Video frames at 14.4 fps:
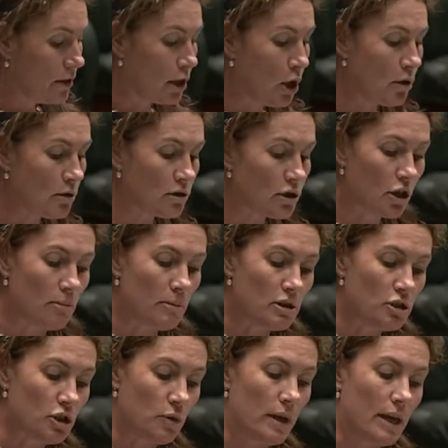The long-term
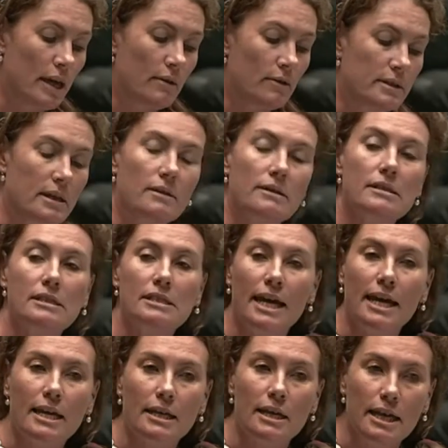issue here is that the
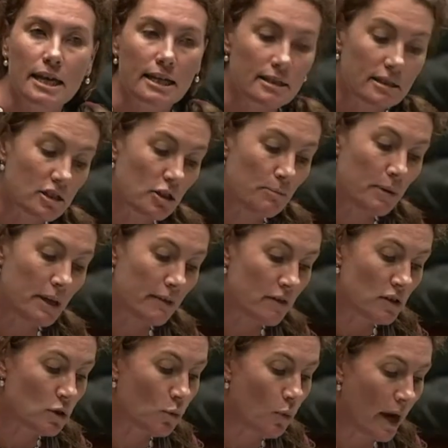state needs to
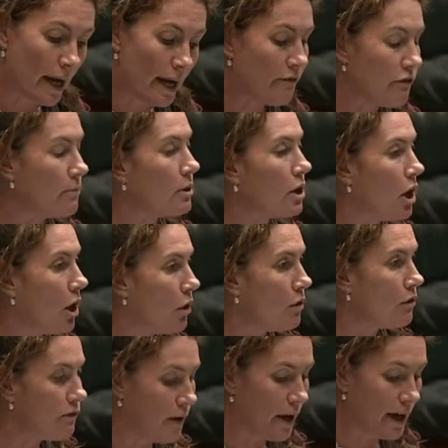pivot away from
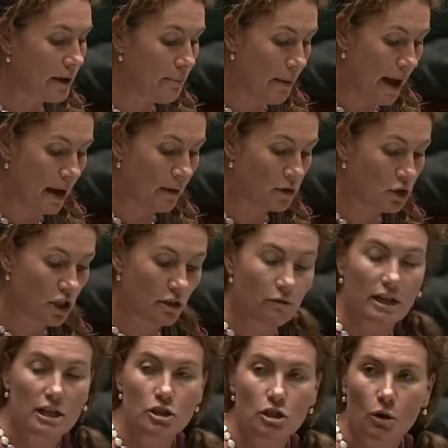coal-fired power
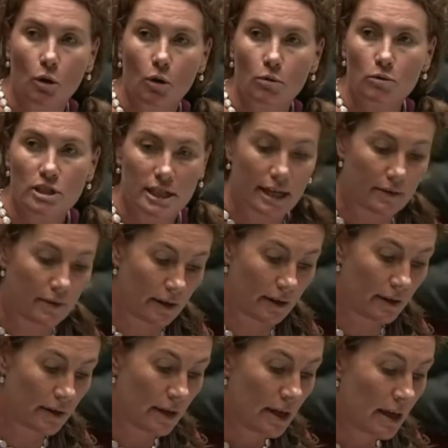generation altogether,
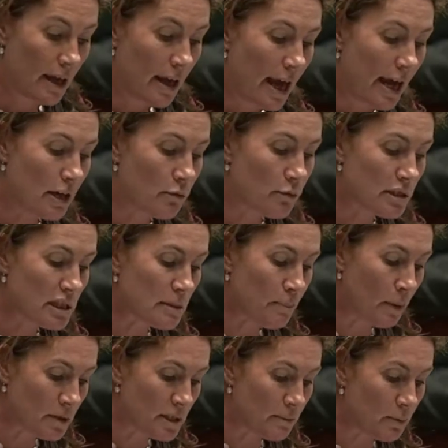and a
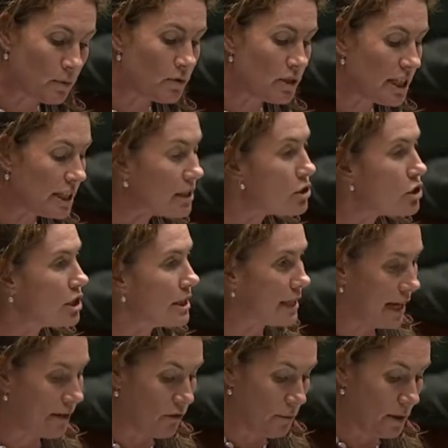responsible, diligent
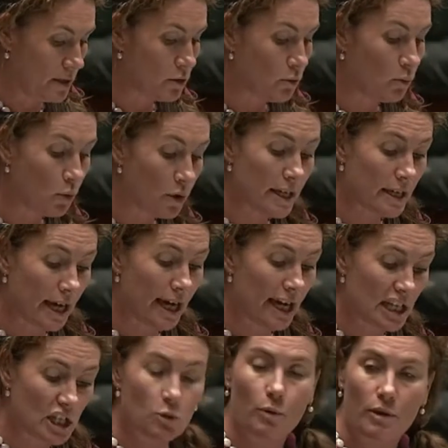government would
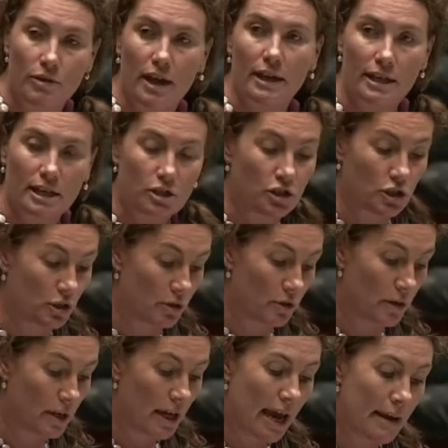engage with that issue
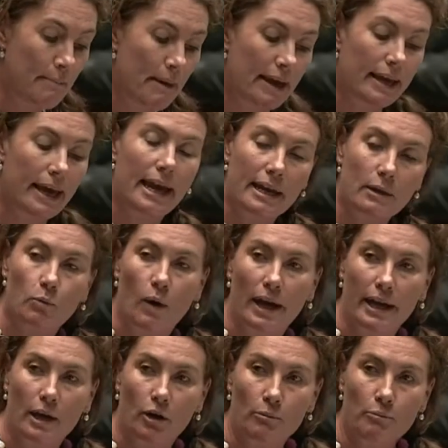and make
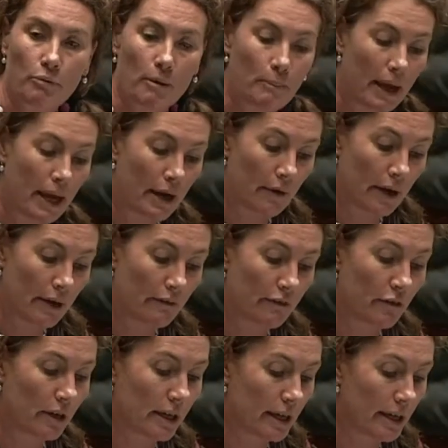headway on preparing
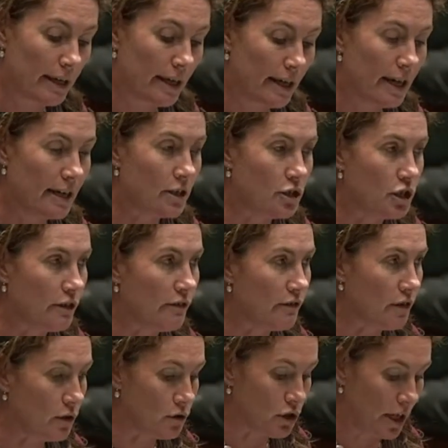for a clean energy
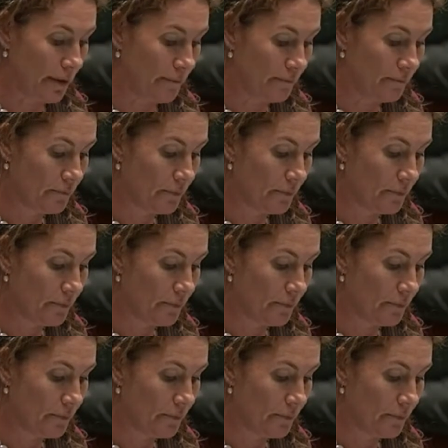future.